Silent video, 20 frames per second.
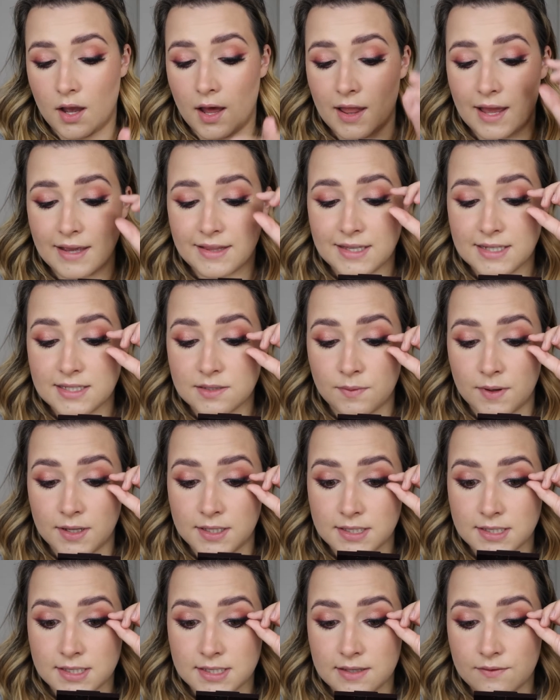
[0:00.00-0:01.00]
I like these
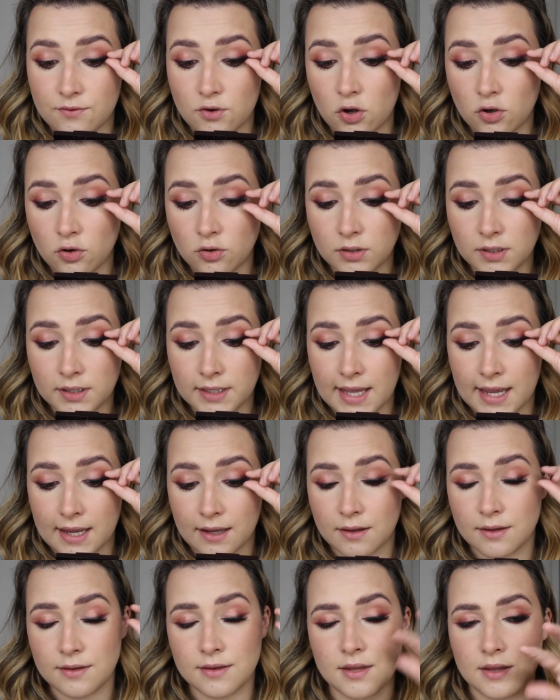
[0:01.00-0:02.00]
ones because they've got good
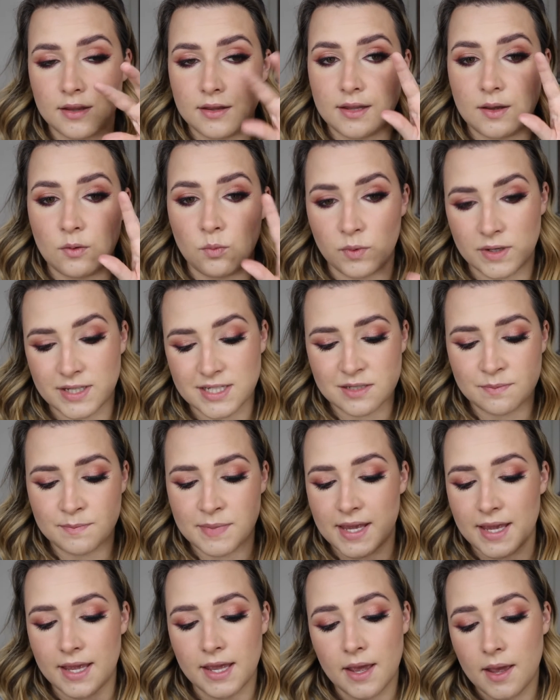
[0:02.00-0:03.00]
length, they're
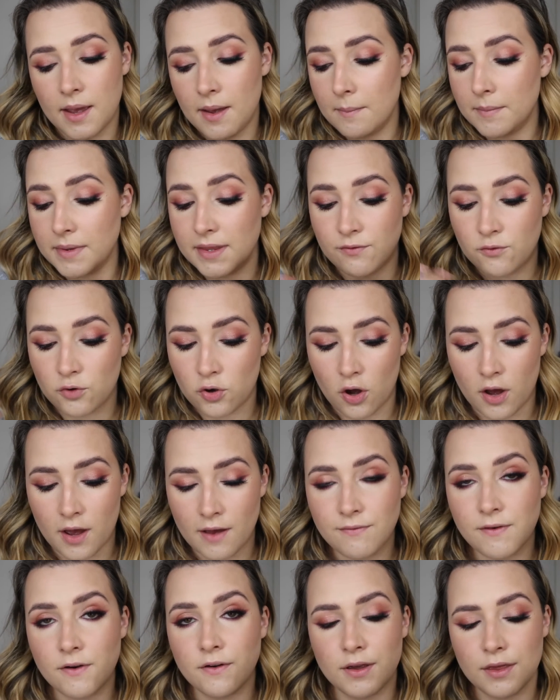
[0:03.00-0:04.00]
wispy, they've
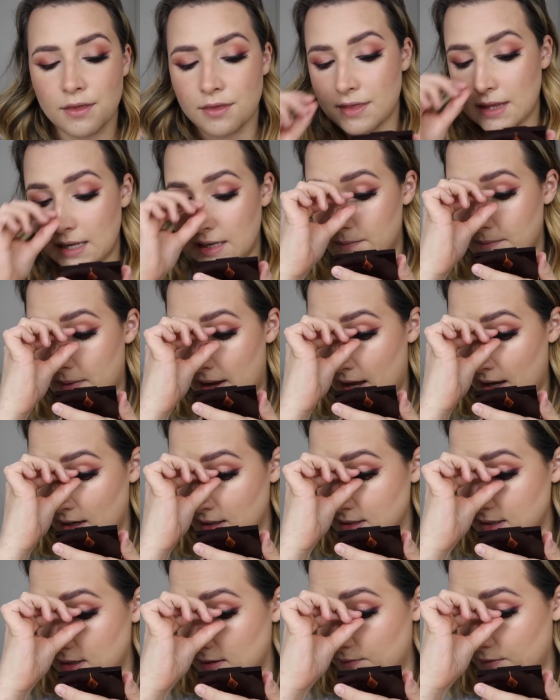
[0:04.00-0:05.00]
got a very thin
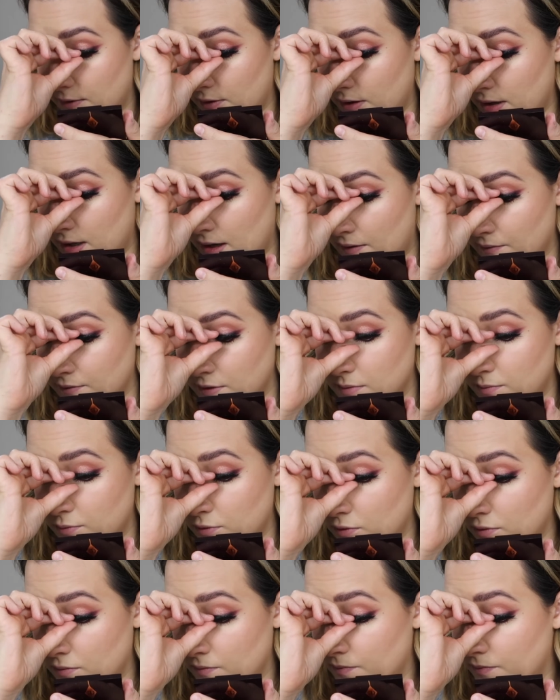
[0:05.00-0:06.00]
band, and they're very
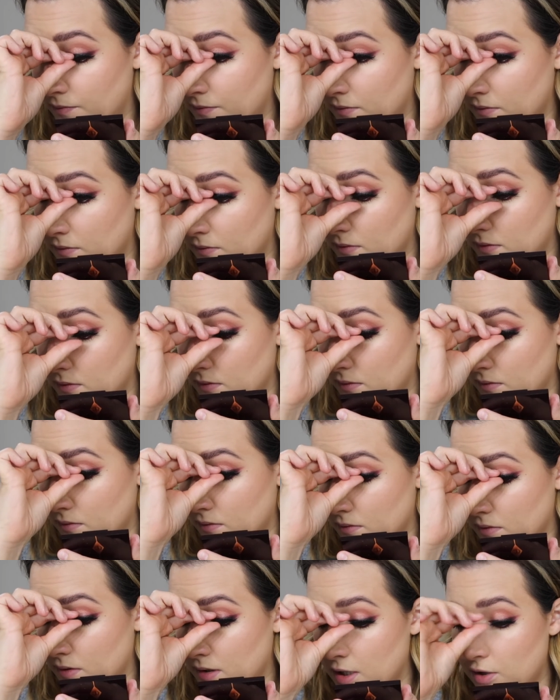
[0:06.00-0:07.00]
comfortable.
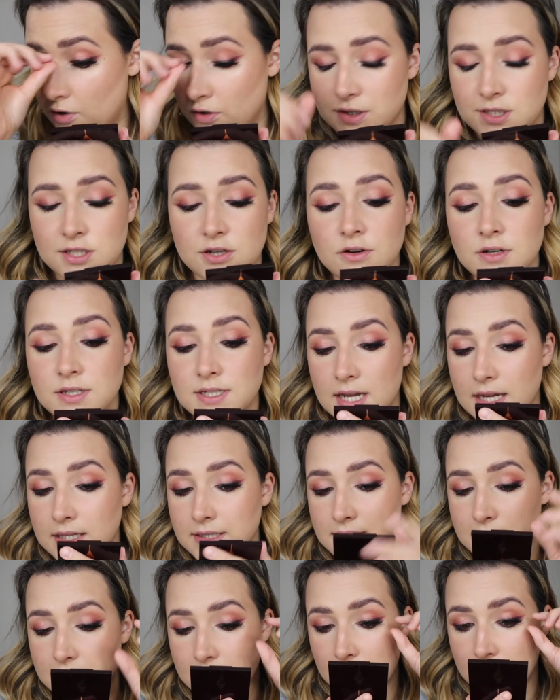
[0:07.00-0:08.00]
And they're not so
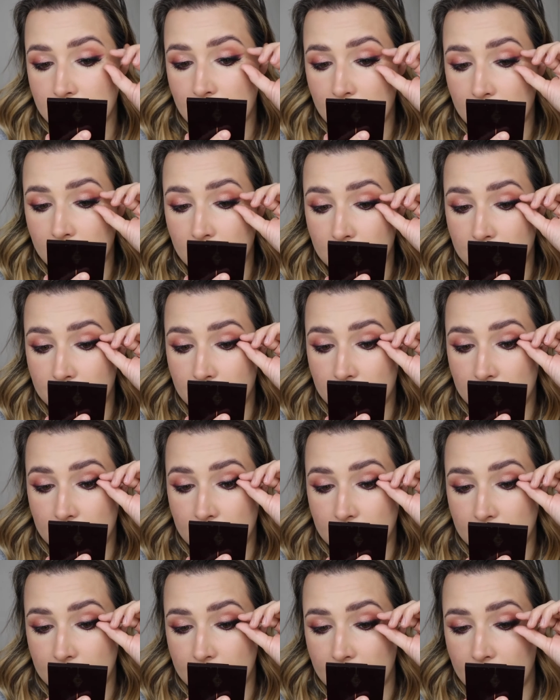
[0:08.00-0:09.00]
dense that they
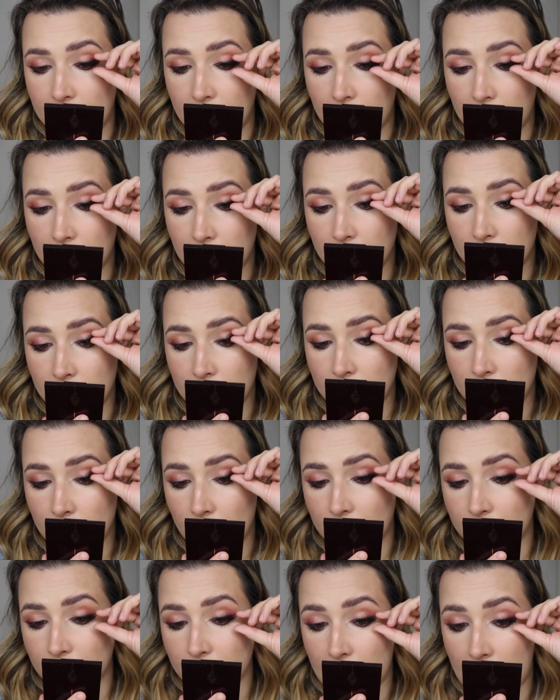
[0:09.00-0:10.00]
completely
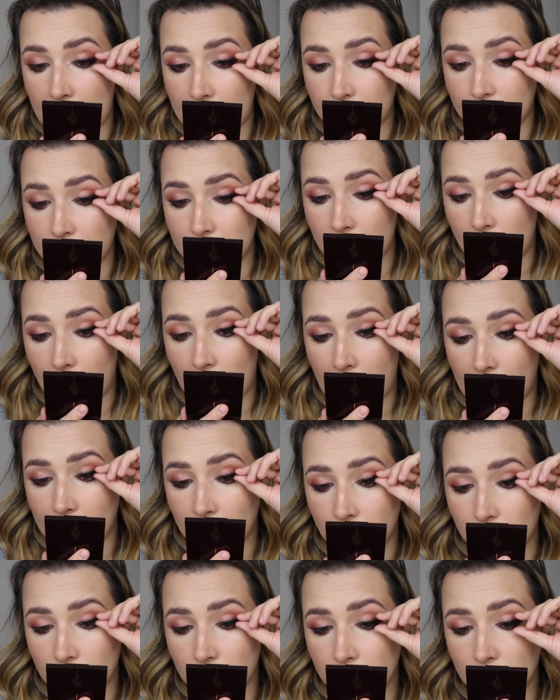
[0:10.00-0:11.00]
kind of cover the
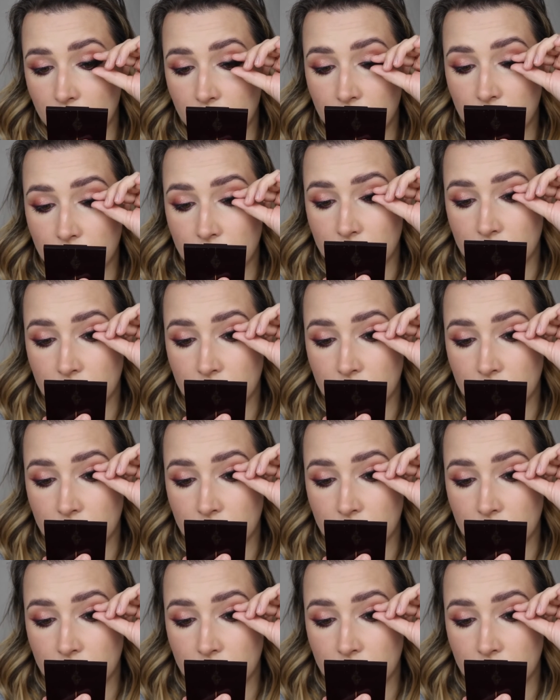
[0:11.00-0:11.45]
eye look.